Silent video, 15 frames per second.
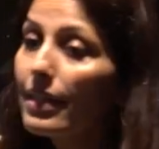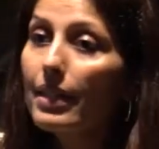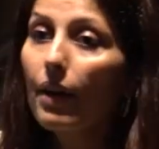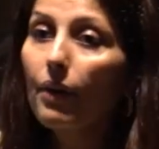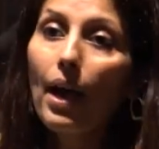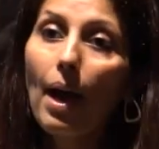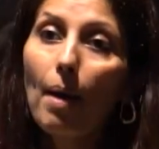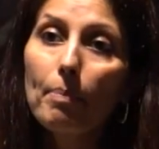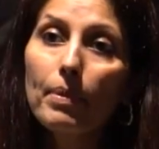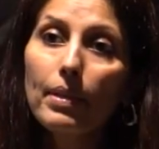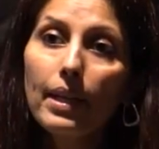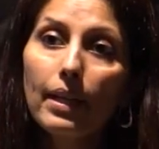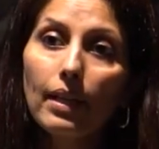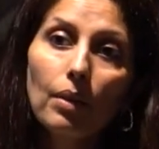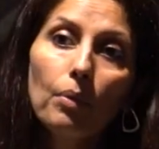is now
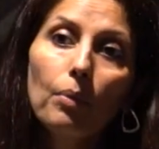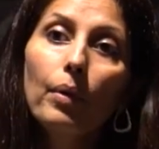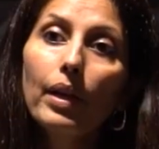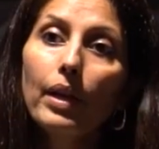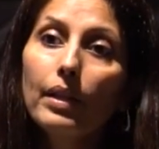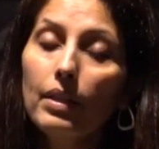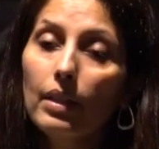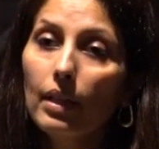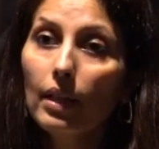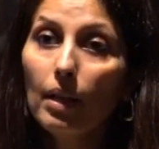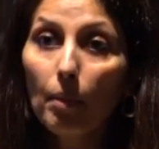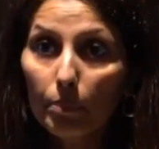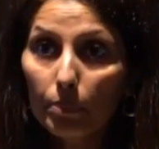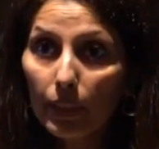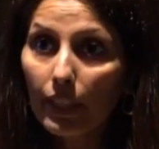happening with
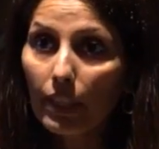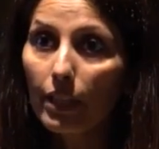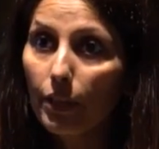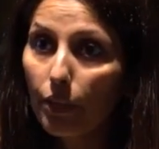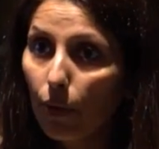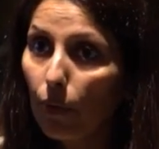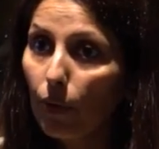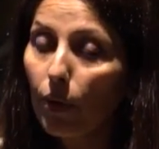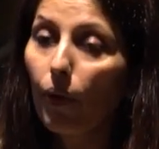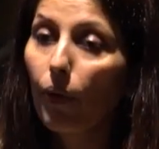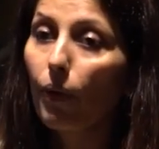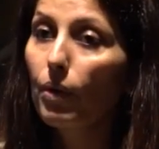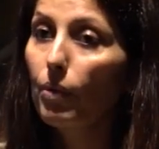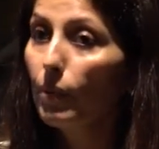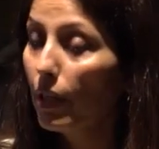completely no
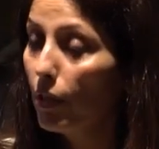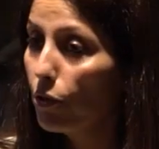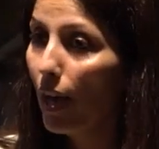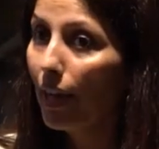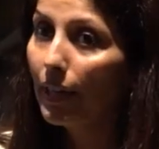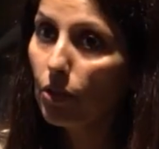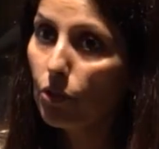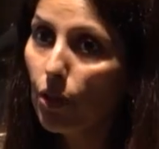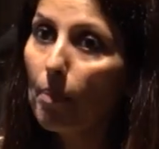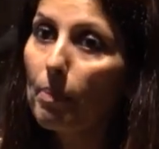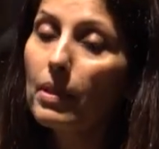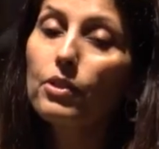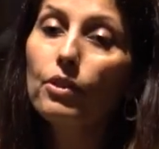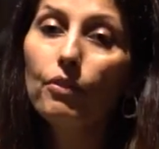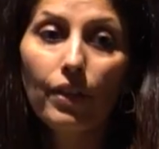code with a drag and drop
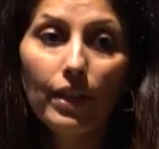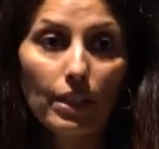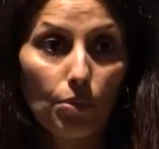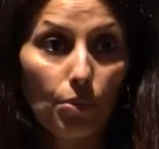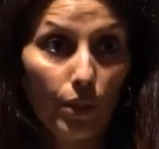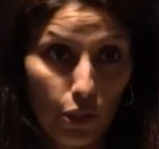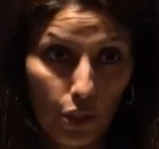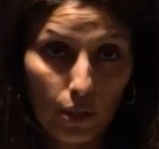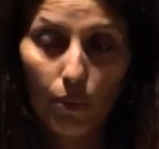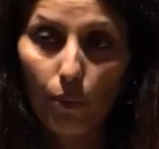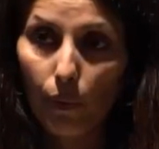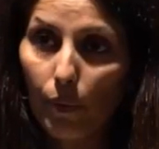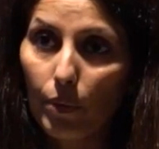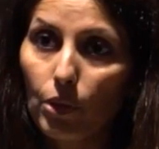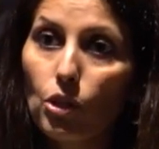interface, which
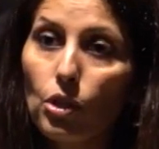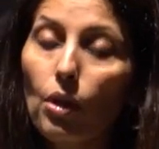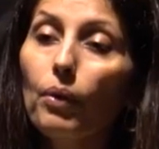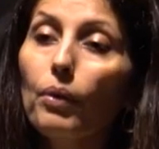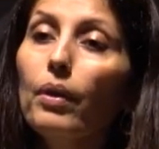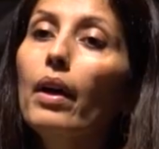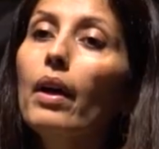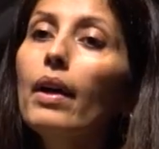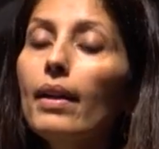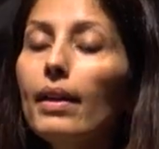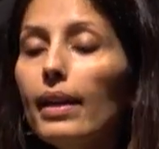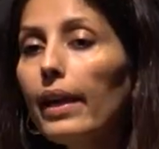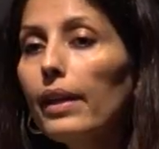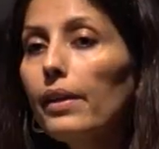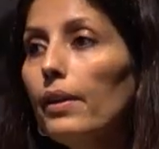we will show
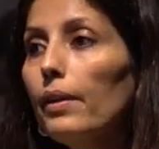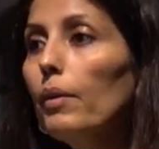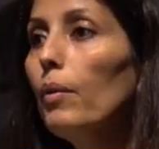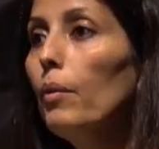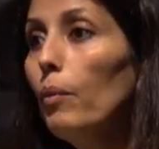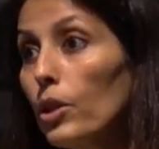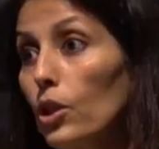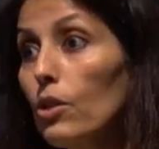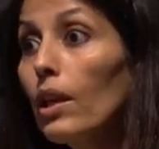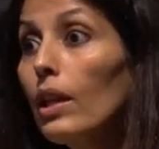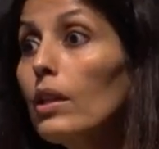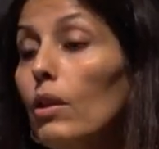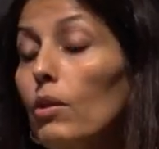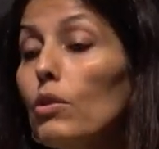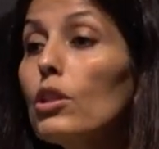later, which you
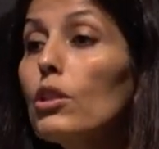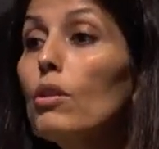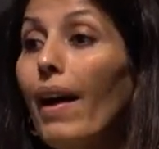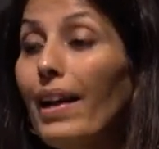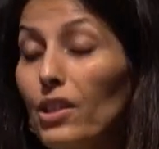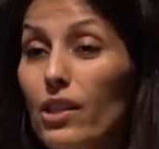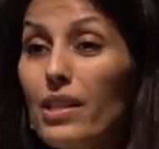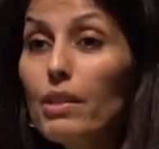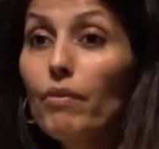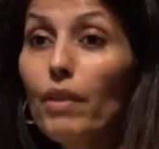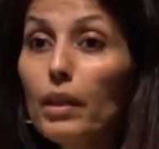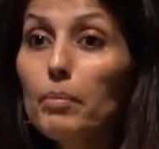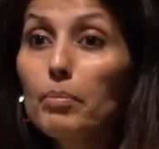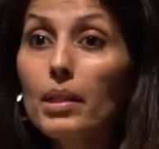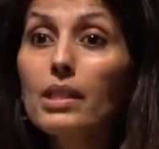can use to actually
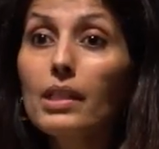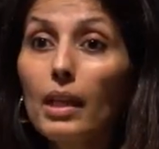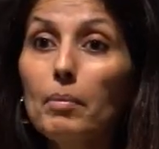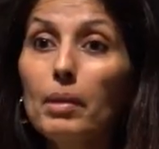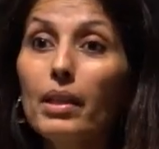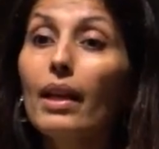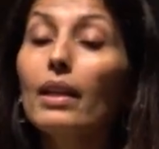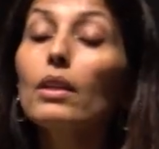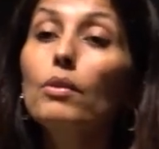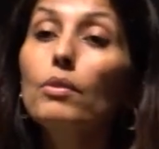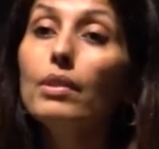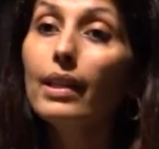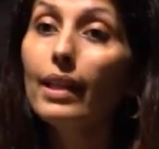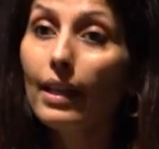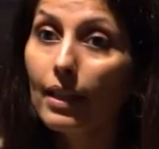develop the schema that you
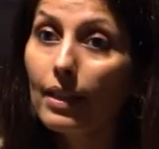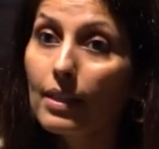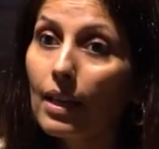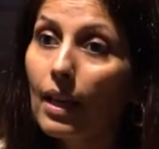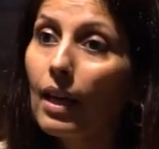need